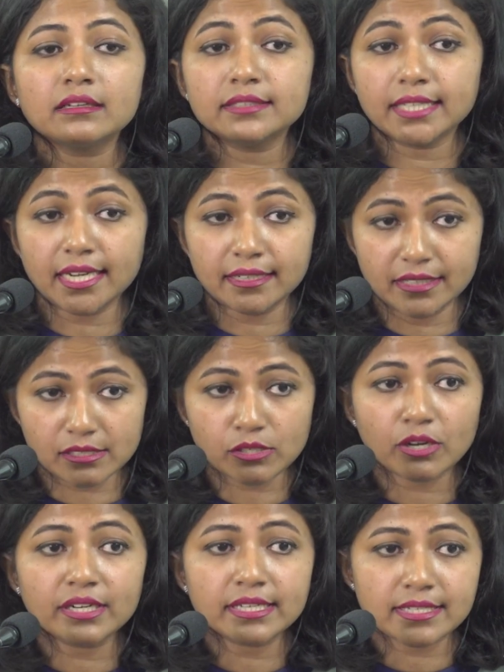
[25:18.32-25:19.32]
they are
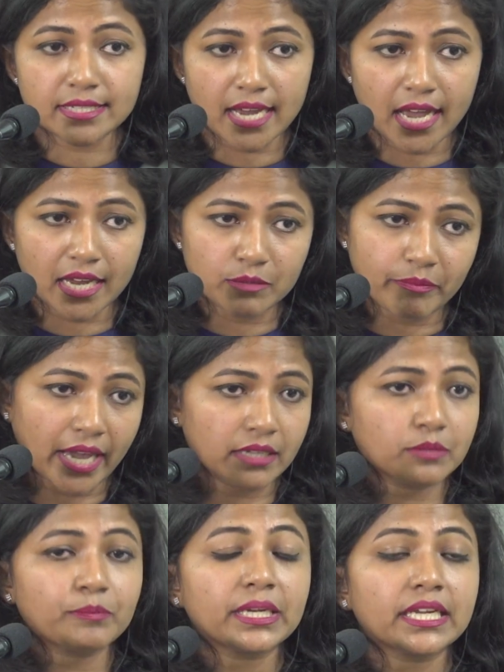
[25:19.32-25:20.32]
dishonest and
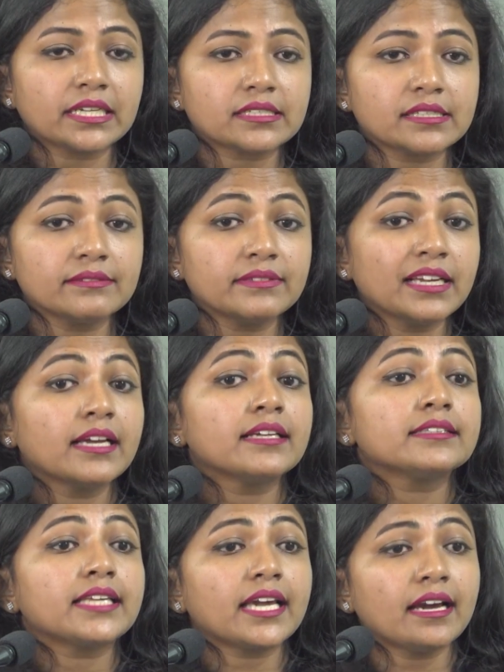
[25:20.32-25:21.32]
manipulative,
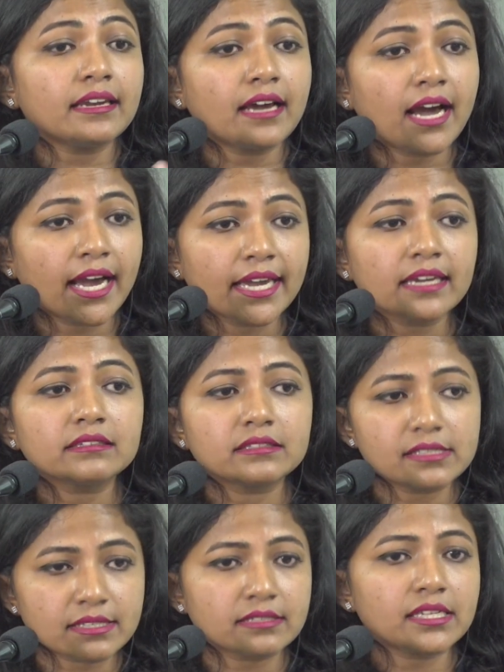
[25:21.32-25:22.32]
they are high
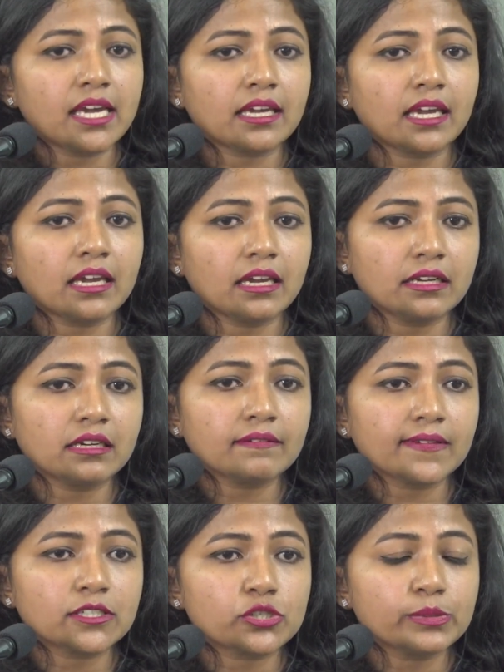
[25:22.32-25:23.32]
risk-taking
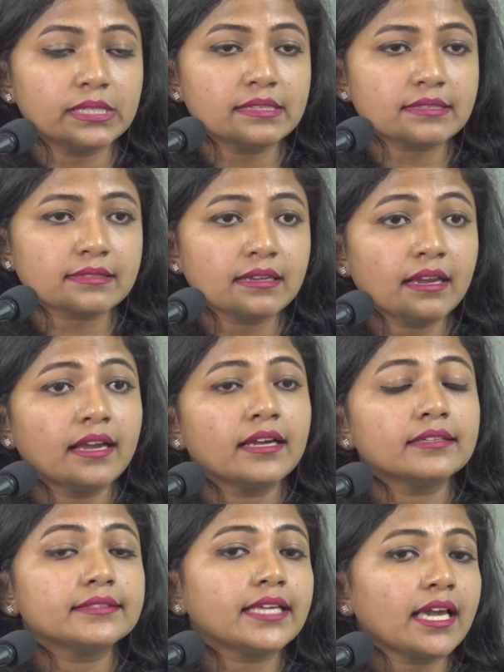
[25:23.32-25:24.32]
individuals,
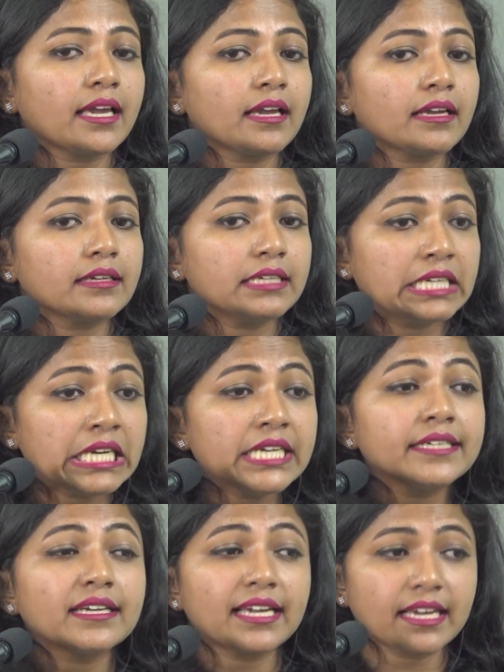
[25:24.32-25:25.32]
they
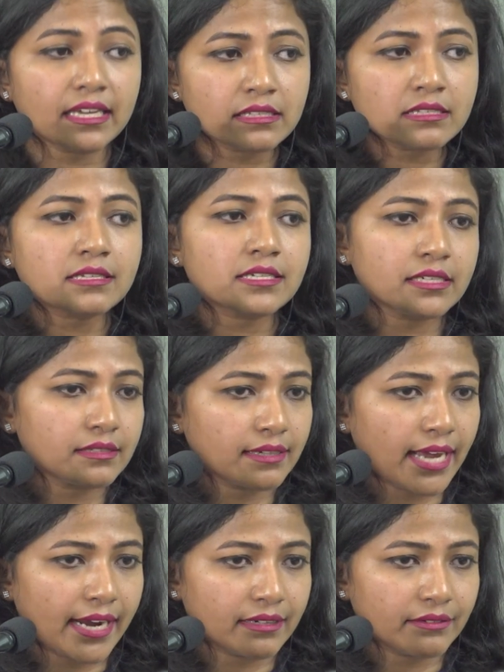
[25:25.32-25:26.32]
need instant
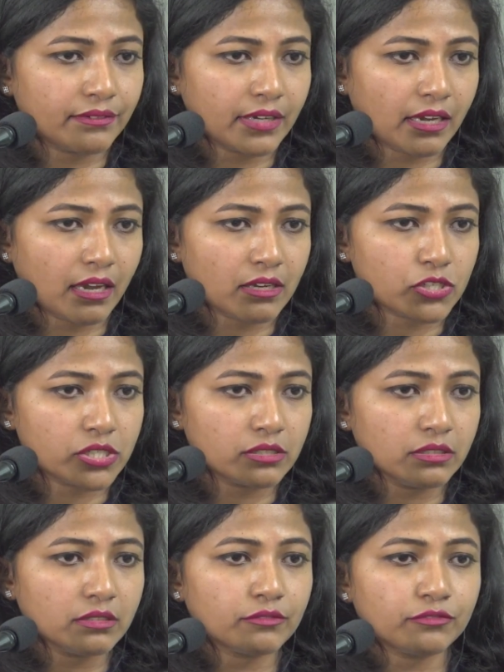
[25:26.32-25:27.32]

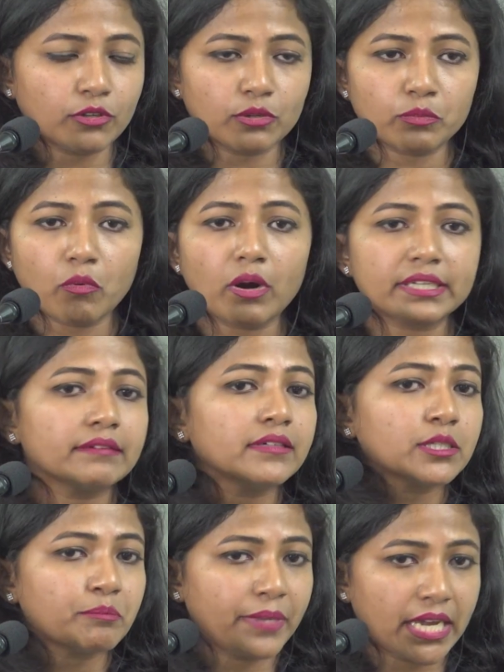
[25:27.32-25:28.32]
gratification for
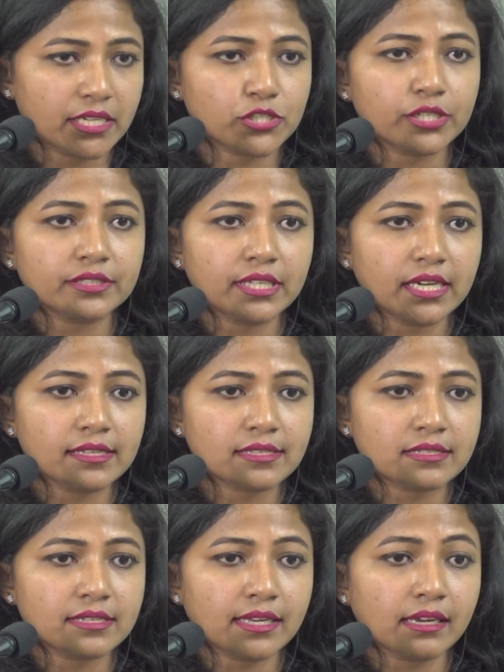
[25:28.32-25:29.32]
whatever pleasure they are
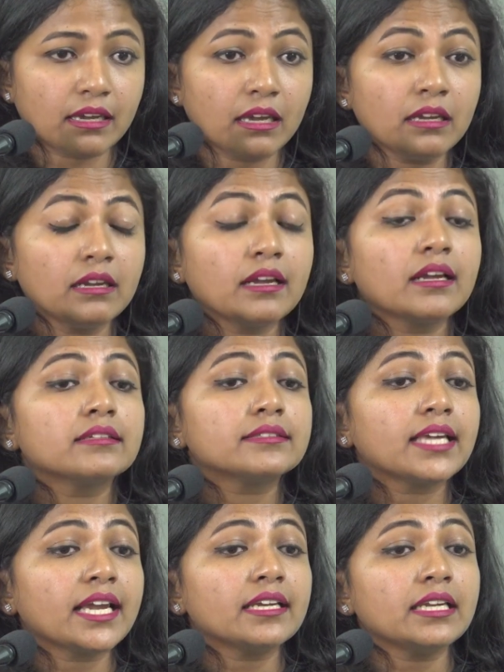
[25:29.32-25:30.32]
seeking,
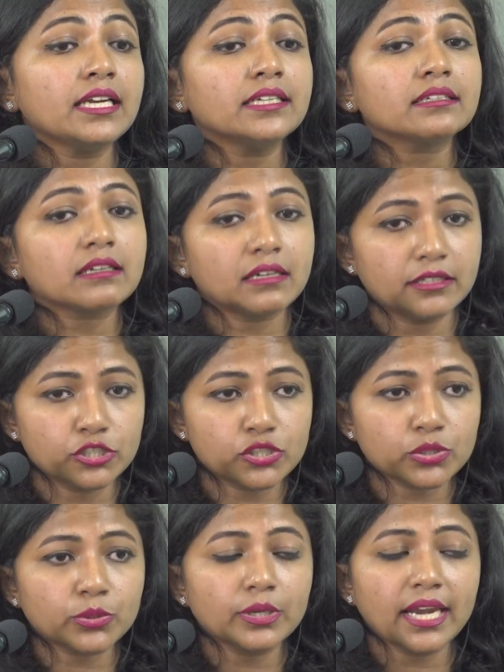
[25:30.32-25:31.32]
they need
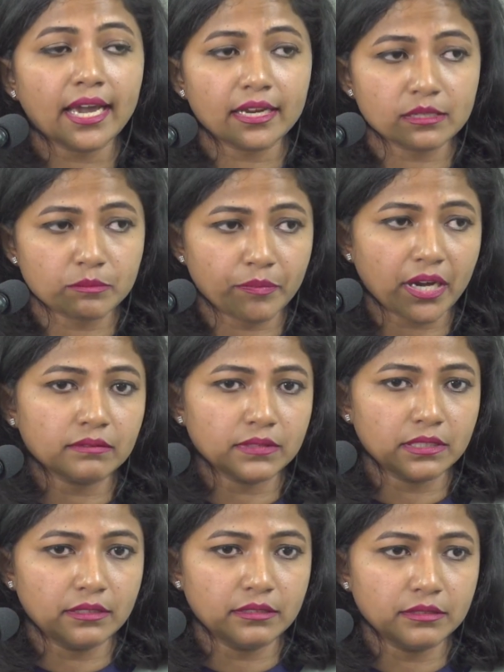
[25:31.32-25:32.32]
control and
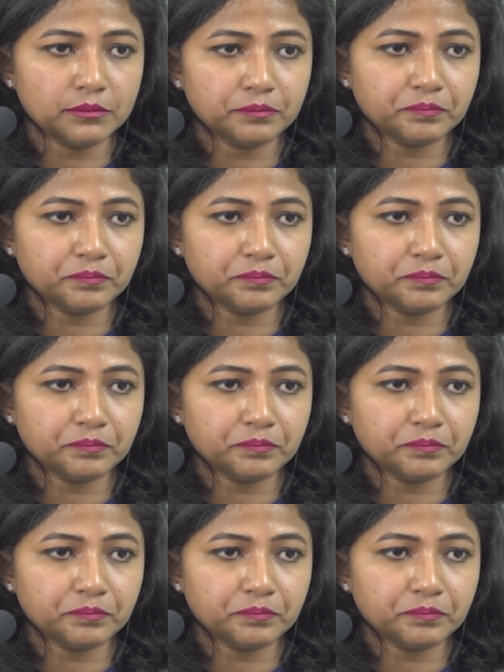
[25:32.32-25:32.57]
power.